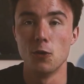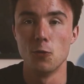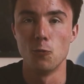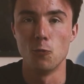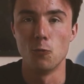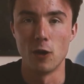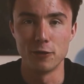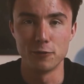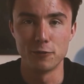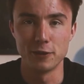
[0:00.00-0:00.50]

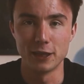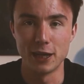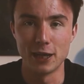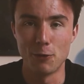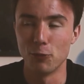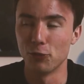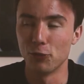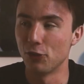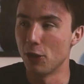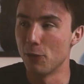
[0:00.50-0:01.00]
One thing
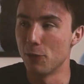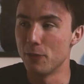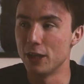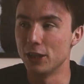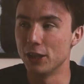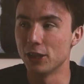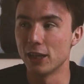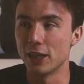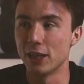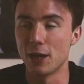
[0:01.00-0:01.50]
that wasn't
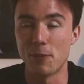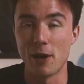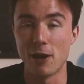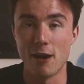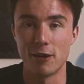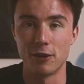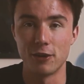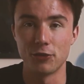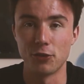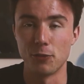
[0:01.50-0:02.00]
immediately
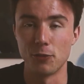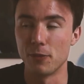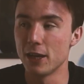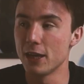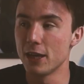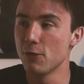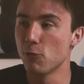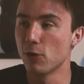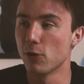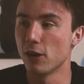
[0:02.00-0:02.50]
apparent to
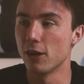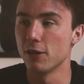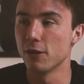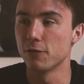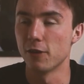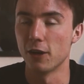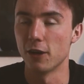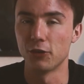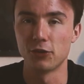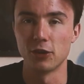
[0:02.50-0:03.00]
me when I
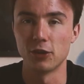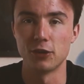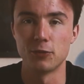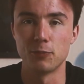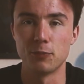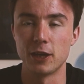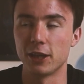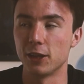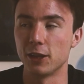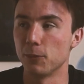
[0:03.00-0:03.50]
first
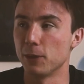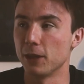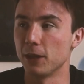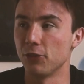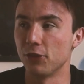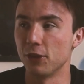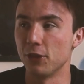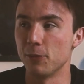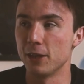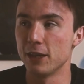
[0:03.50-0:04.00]
started making P
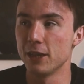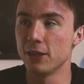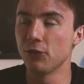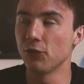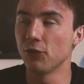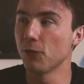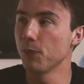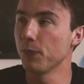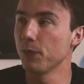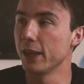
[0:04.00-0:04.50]
C
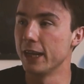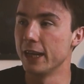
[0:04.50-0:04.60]
Bs